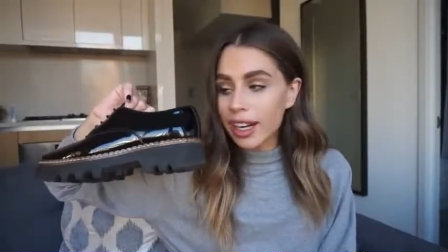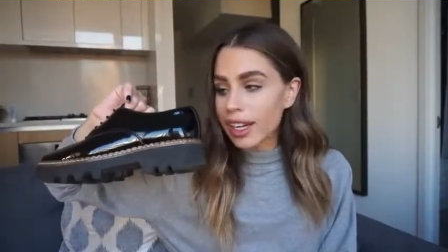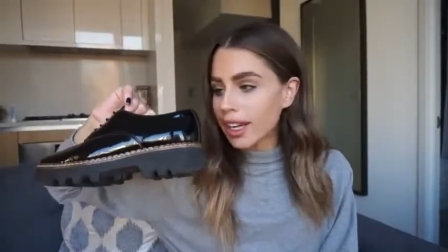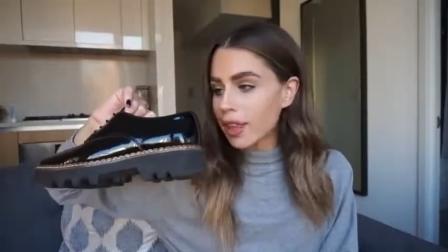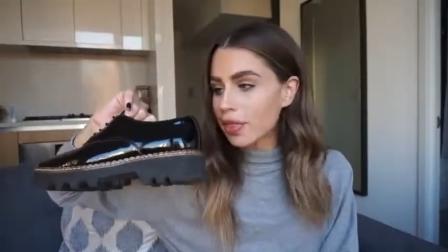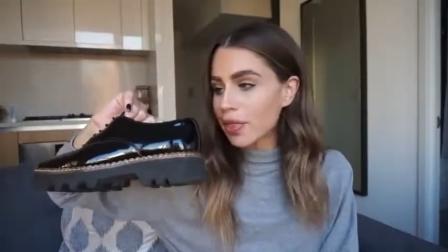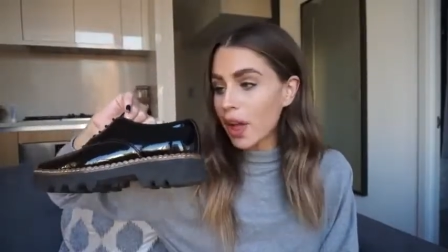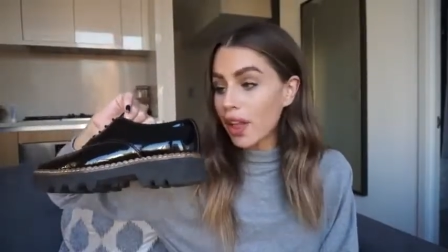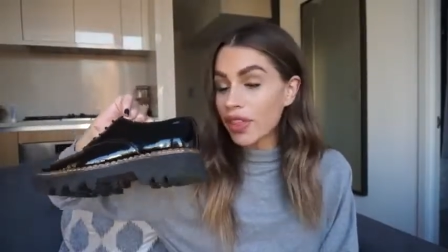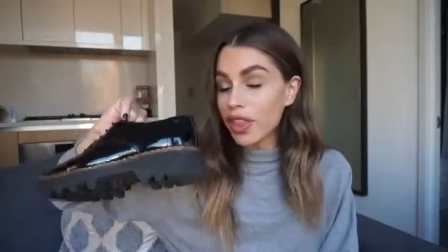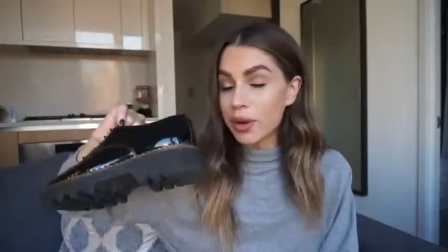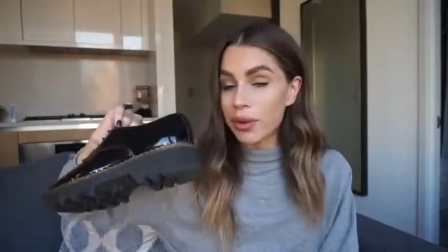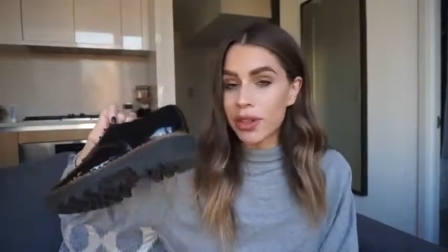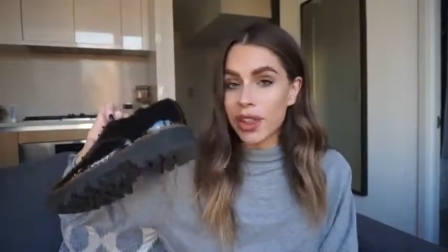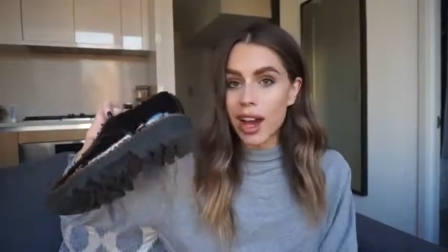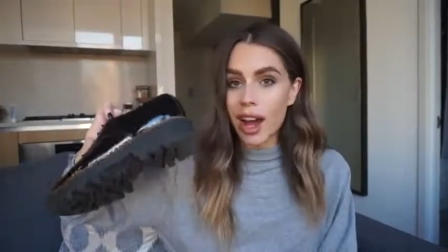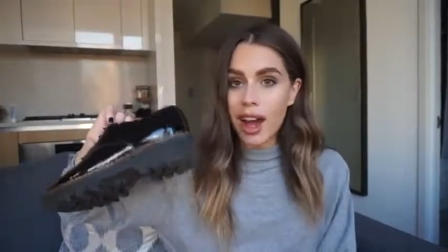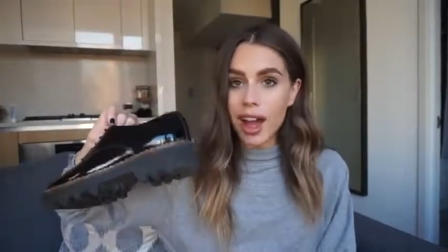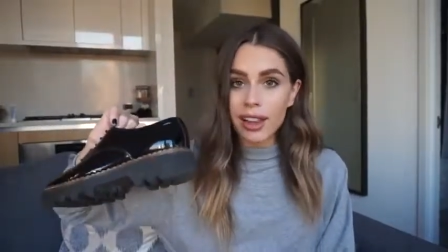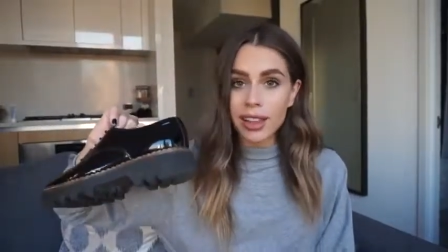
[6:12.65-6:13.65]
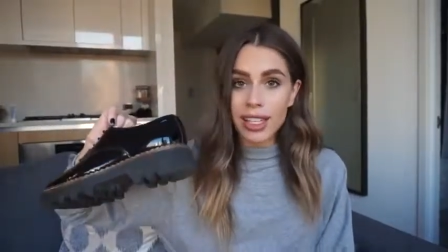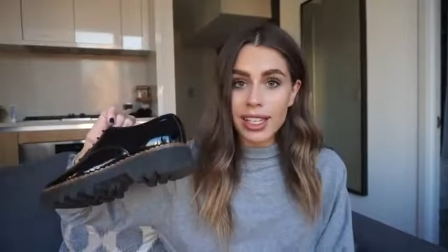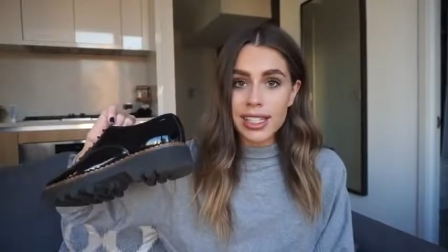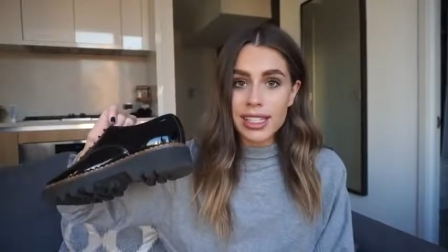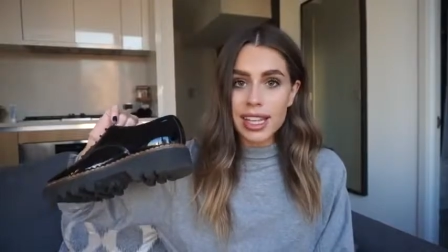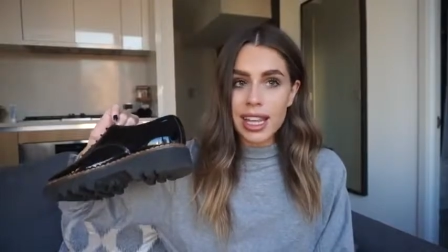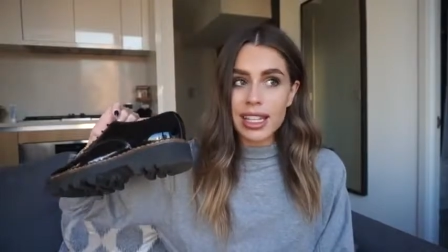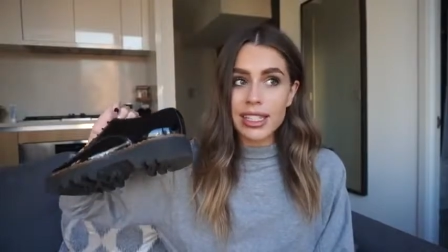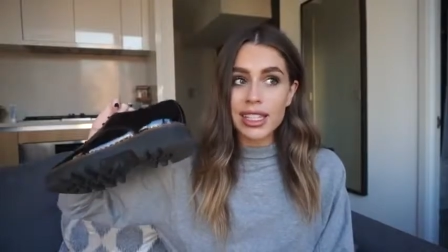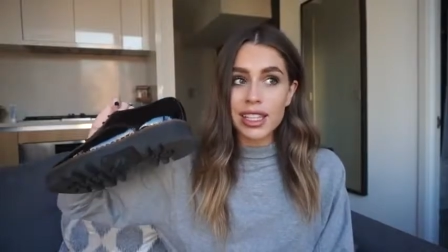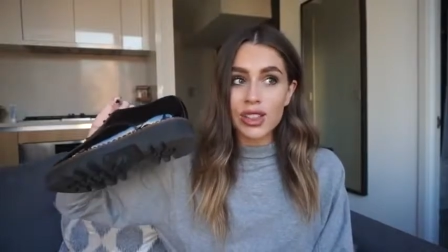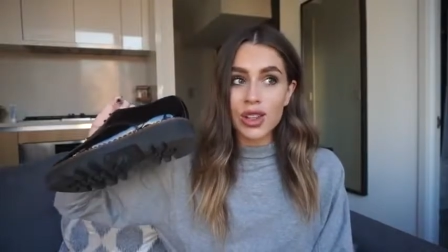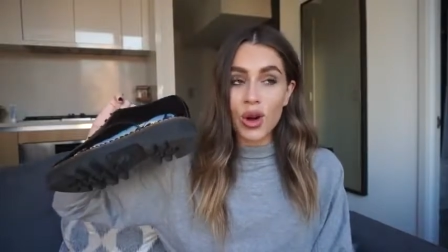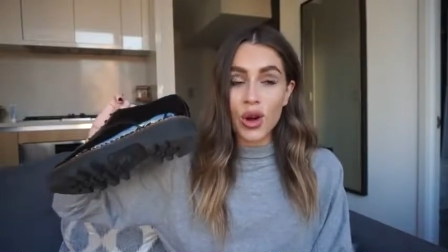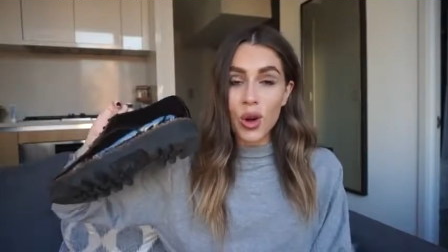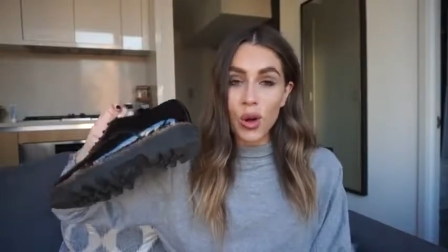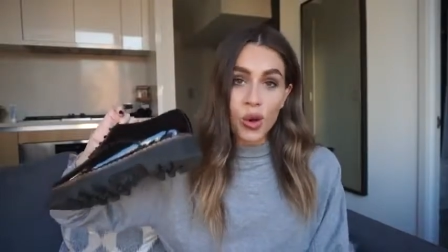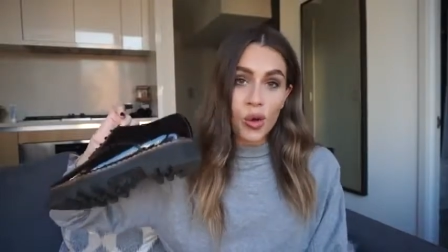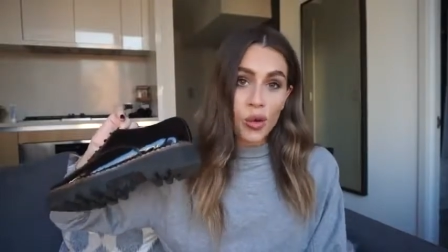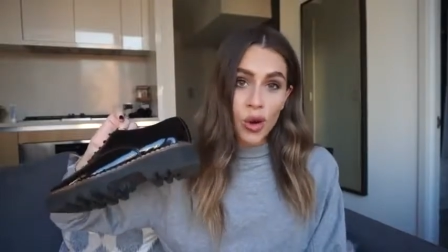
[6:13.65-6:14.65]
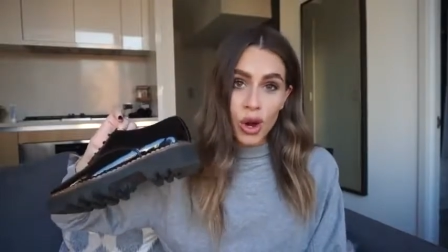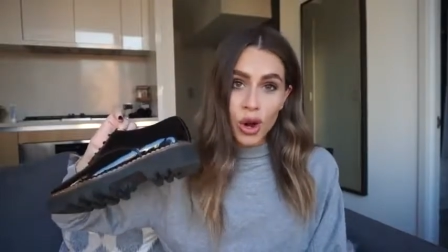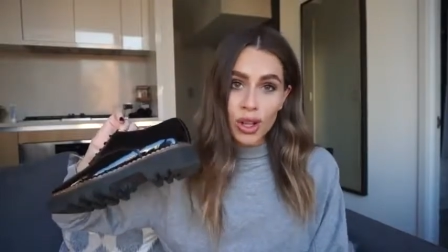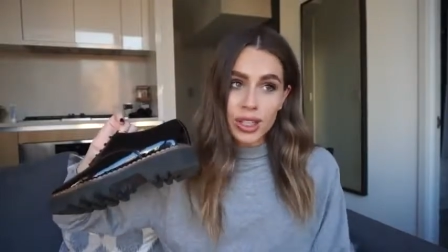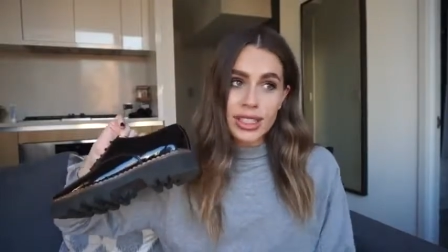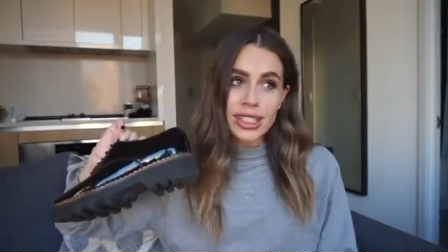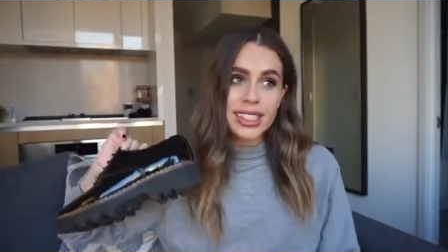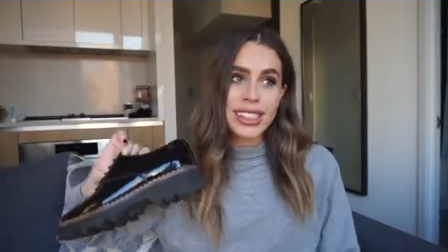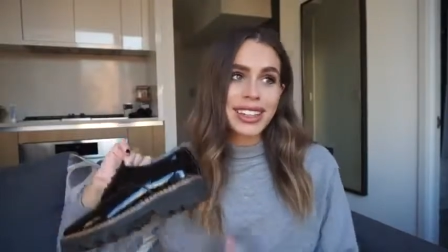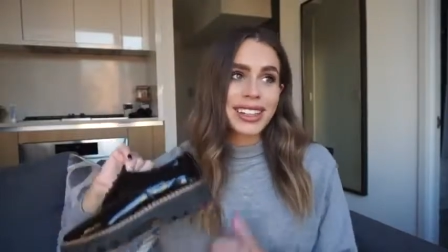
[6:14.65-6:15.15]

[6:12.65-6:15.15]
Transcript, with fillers: He thought they were the ugliest things in the whole world,